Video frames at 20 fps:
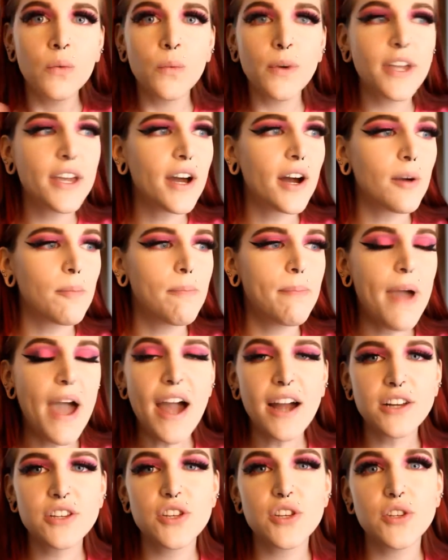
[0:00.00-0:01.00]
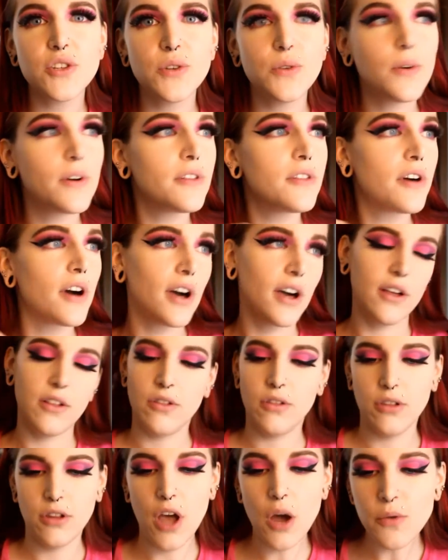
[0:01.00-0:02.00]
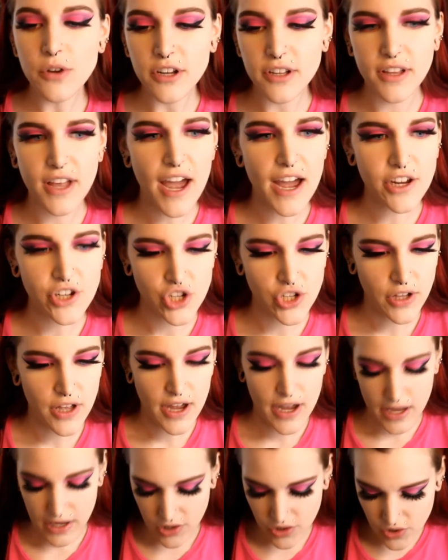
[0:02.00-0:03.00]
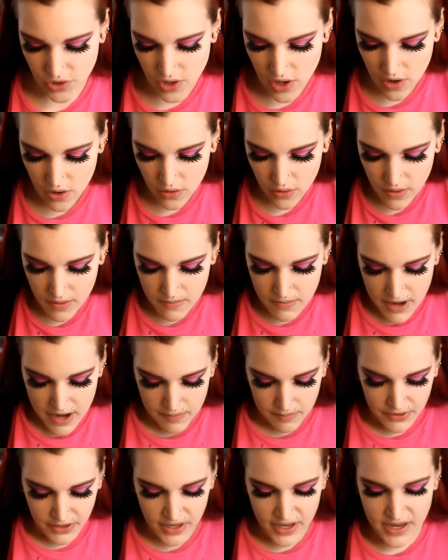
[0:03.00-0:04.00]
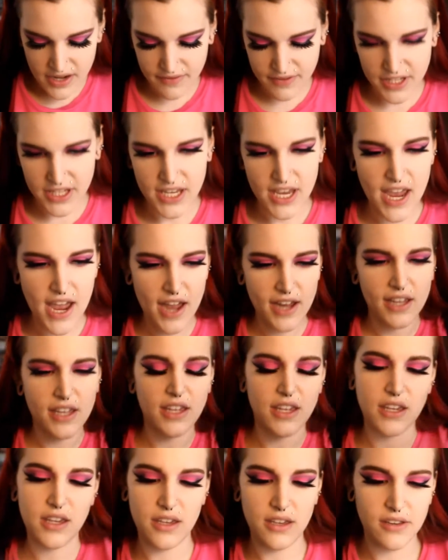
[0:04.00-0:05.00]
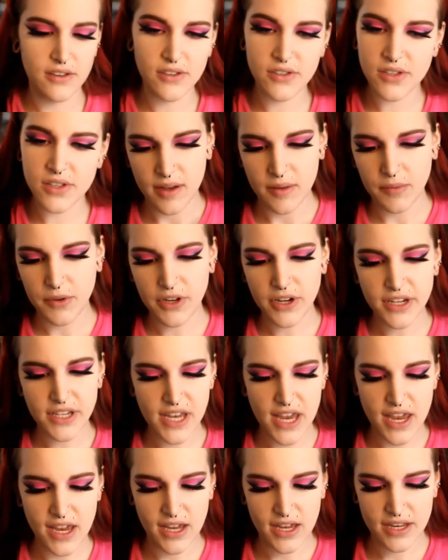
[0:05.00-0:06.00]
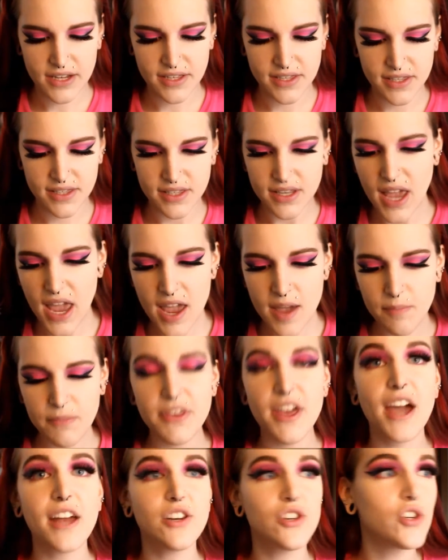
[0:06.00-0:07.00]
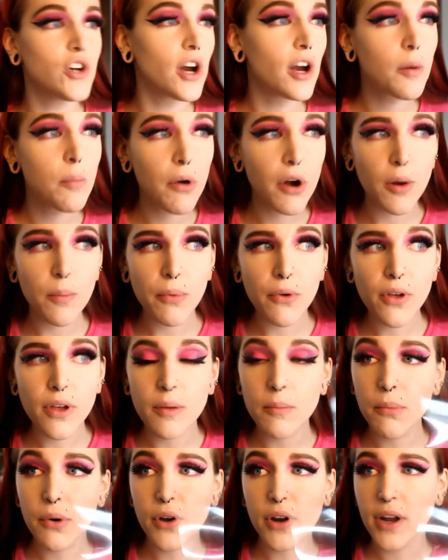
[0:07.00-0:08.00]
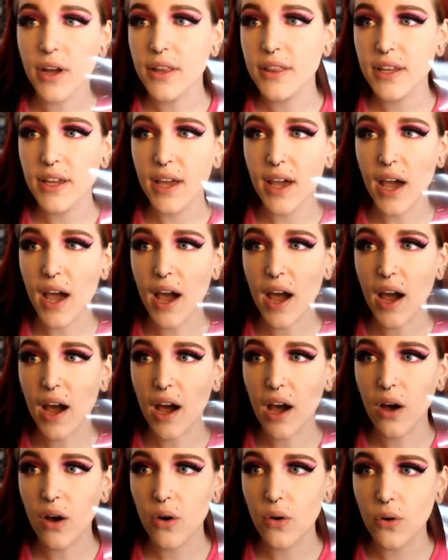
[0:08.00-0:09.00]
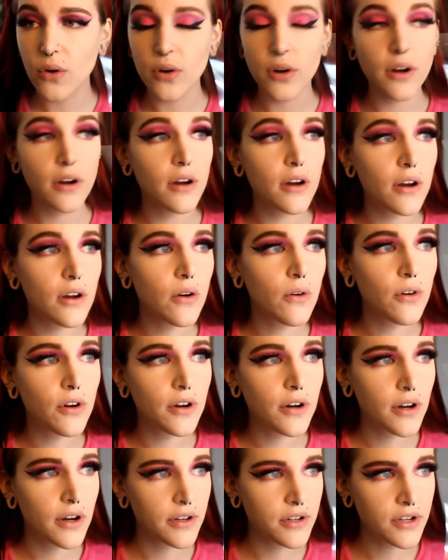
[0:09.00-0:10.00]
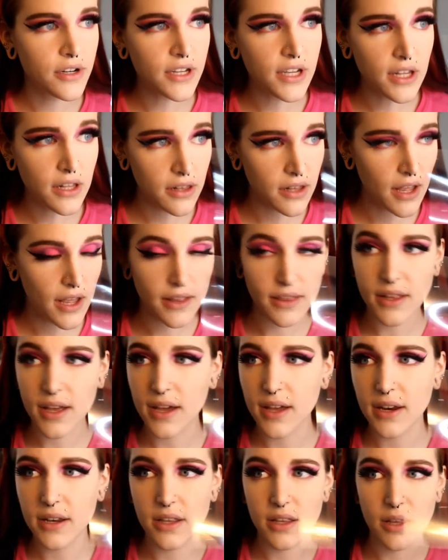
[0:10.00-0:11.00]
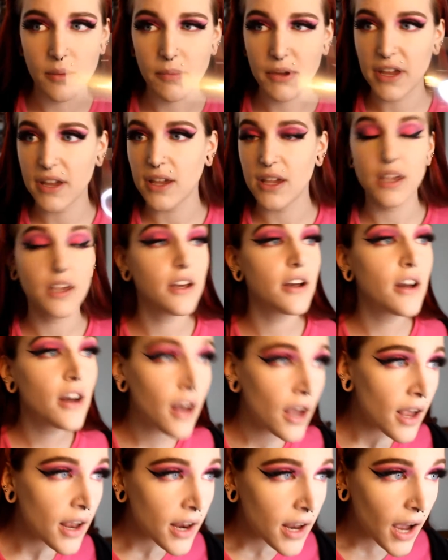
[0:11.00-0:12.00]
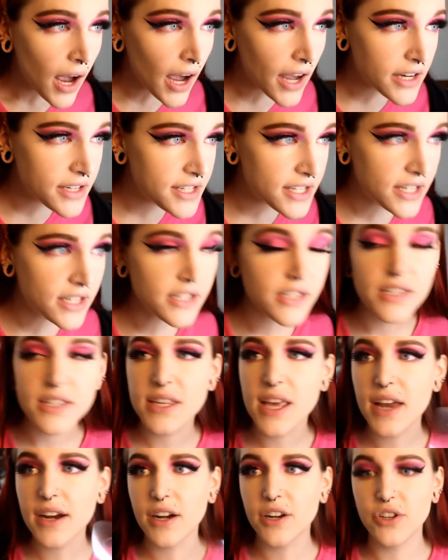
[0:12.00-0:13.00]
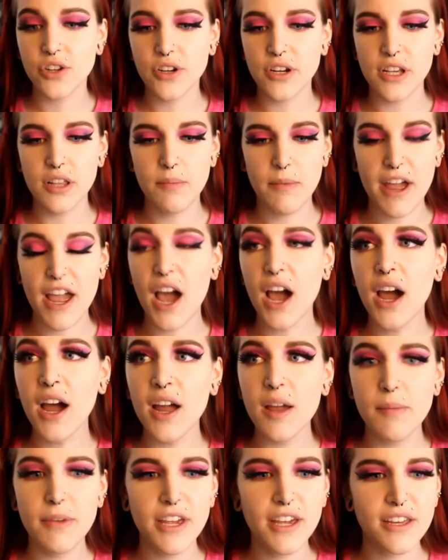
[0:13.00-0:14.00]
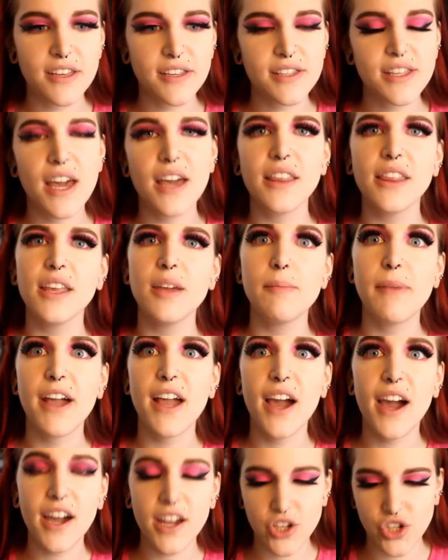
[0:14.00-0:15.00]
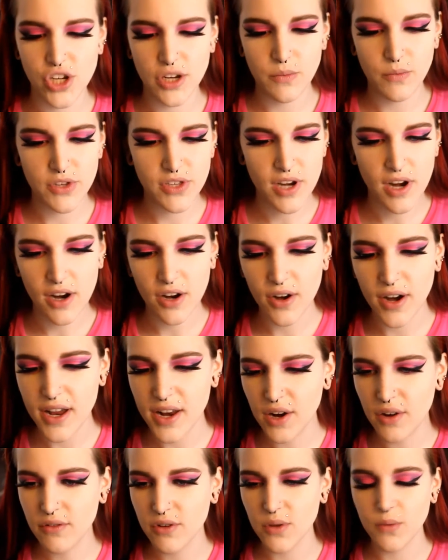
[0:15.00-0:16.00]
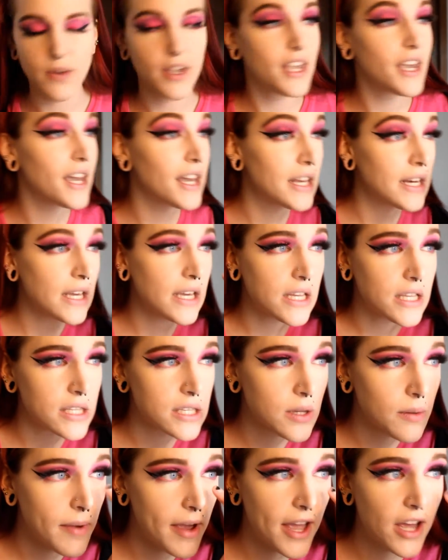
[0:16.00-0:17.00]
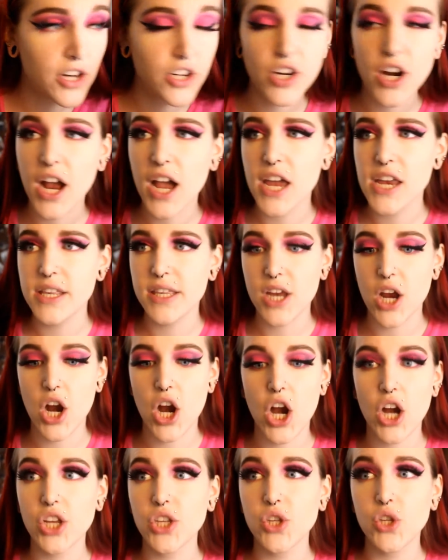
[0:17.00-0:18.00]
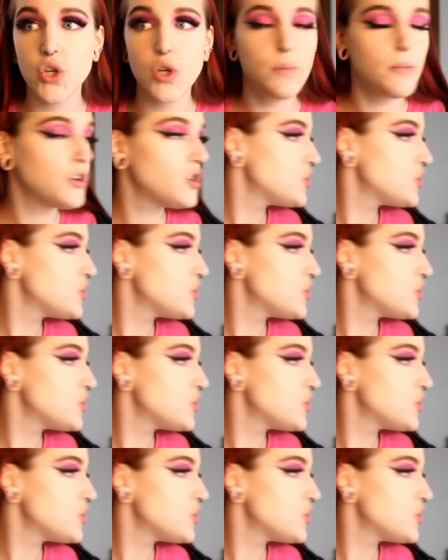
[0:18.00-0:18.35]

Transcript: We are back to do the lower lash line. So my plan of attack is I'm going to take Escape, that dark purple, and put it in the outer corner underneath, and then the pink here. I didn't set underneath my eye because sadly my hygiene was not great over the weekend, and so my under eyes are super